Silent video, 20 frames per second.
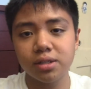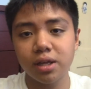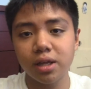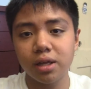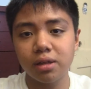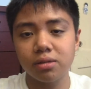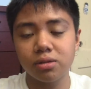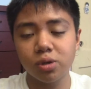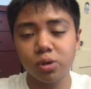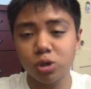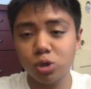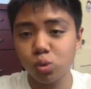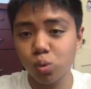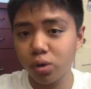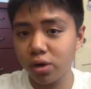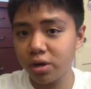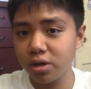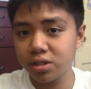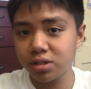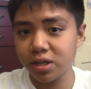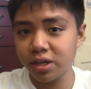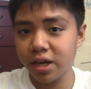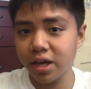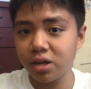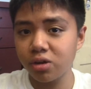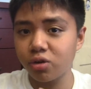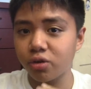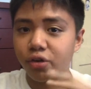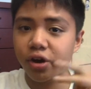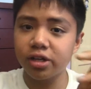And to those winners
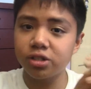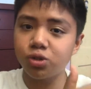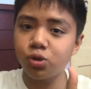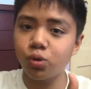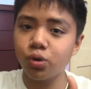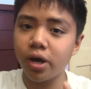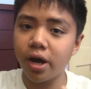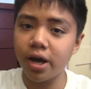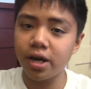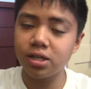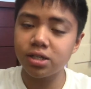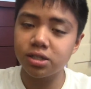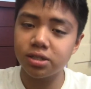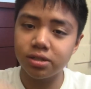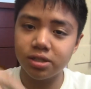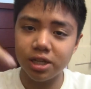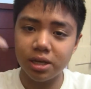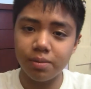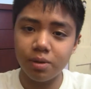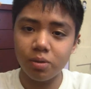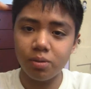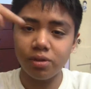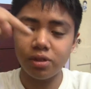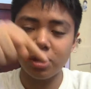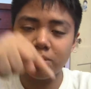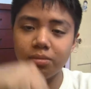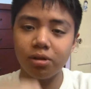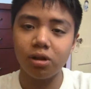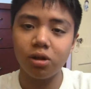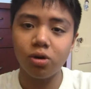again, congrats to you guys. Email me
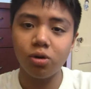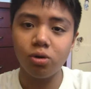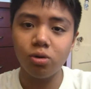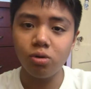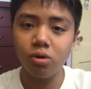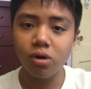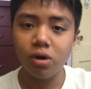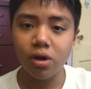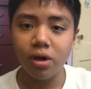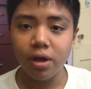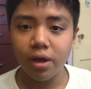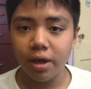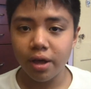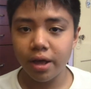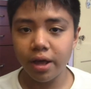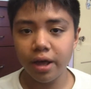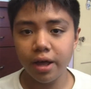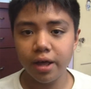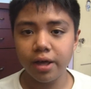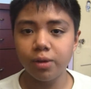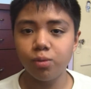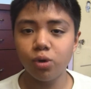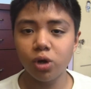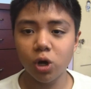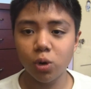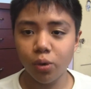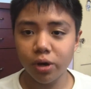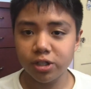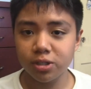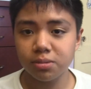down below, and we
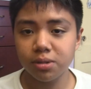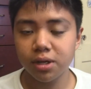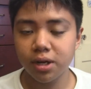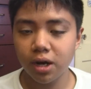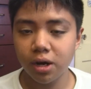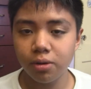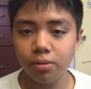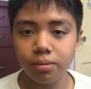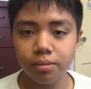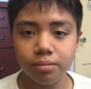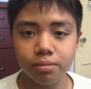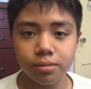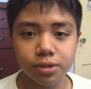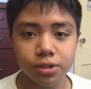can work something out.